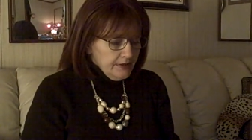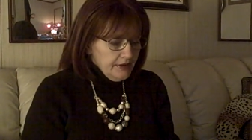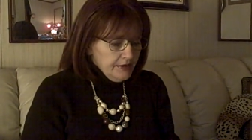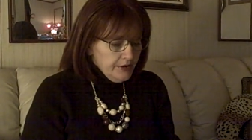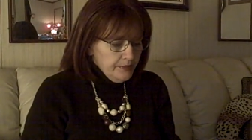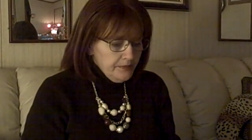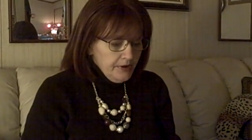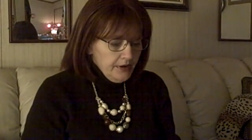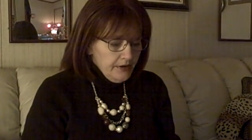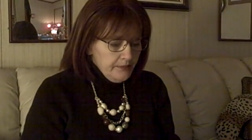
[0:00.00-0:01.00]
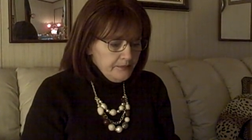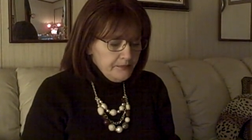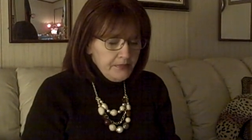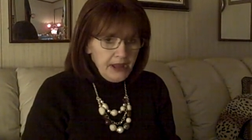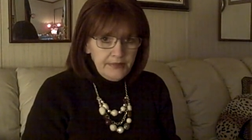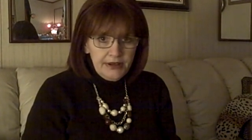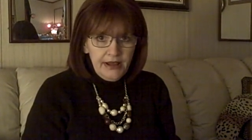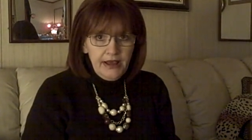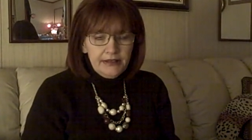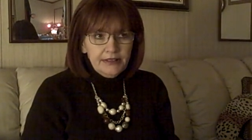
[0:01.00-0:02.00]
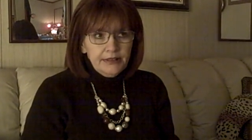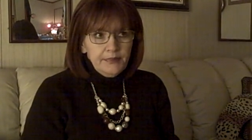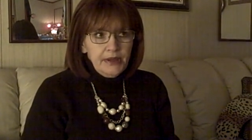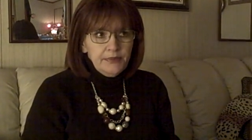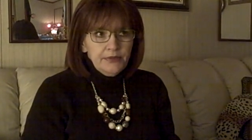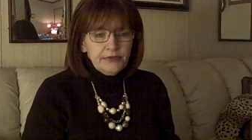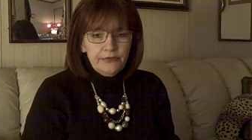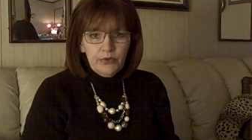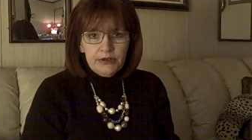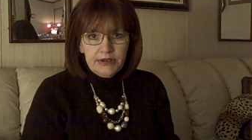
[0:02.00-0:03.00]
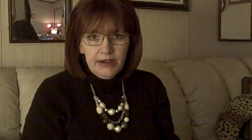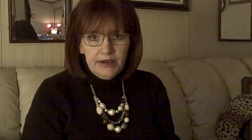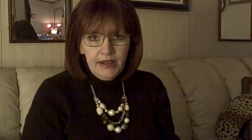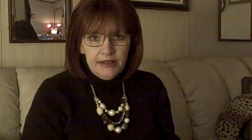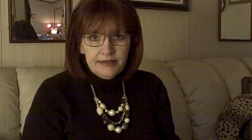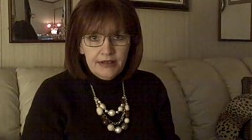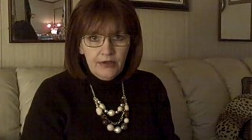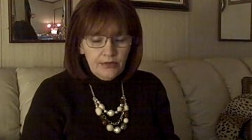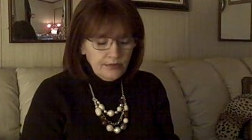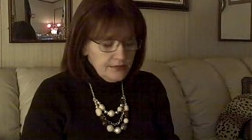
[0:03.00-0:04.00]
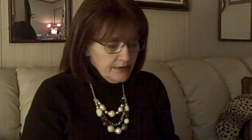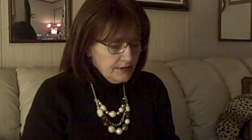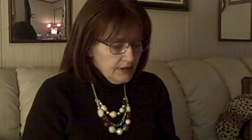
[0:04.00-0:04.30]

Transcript: let her her baby die. I think the baby was 14 days old.